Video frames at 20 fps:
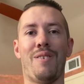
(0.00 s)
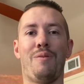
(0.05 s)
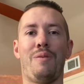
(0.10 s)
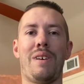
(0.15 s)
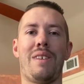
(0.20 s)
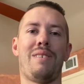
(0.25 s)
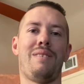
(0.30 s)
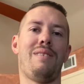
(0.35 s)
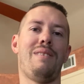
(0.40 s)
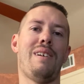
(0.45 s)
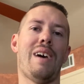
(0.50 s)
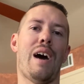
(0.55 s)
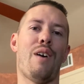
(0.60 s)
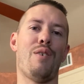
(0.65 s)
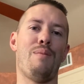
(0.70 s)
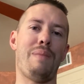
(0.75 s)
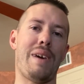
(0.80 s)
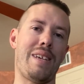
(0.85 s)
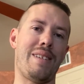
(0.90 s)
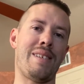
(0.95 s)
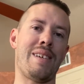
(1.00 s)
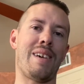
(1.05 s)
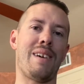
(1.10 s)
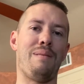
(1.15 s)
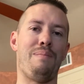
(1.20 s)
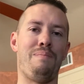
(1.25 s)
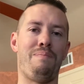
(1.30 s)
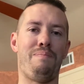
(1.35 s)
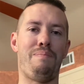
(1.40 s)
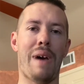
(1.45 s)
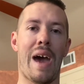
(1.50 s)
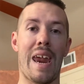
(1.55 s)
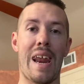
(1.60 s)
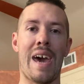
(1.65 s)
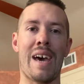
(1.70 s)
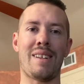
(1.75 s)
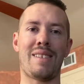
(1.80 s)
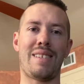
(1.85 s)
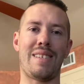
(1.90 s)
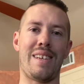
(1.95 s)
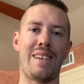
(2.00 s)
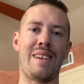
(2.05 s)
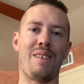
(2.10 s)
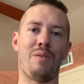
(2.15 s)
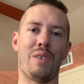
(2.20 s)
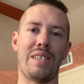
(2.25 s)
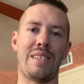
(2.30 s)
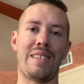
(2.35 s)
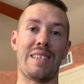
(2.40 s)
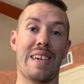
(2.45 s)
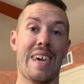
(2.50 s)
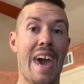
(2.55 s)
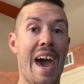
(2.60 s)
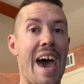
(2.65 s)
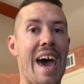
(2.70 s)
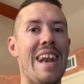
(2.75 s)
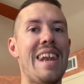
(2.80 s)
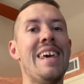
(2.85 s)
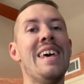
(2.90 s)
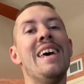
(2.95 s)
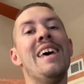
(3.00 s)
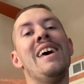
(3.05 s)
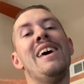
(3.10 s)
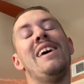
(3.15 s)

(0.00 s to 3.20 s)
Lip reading: with how amazing and badass Sydney was as a cat,